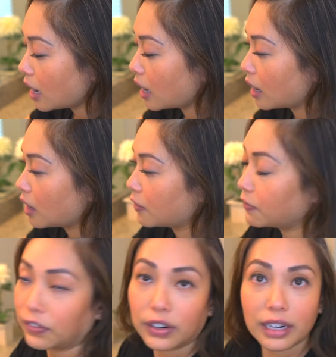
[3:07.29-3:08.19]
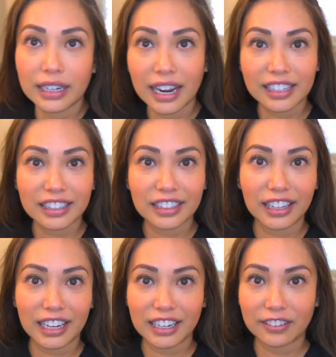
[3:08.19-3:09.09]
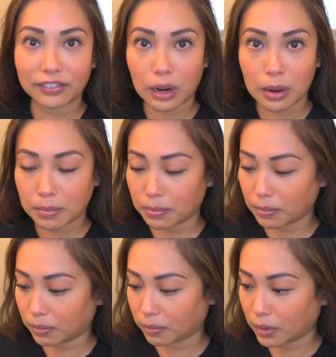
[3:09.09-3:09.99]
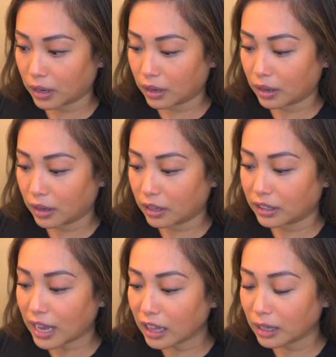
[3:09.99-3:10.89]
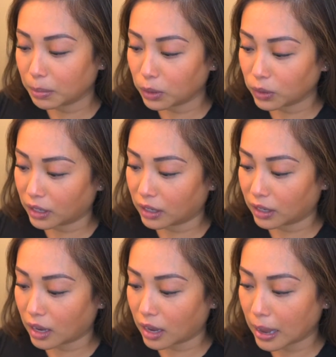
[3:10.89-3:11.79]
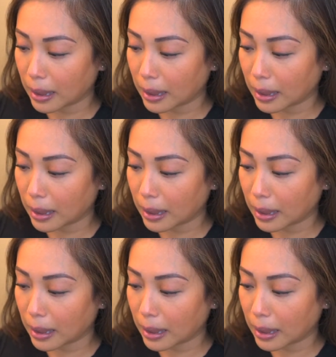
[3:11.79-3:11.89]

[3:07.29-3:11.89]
A very nice lady from Sally Beauty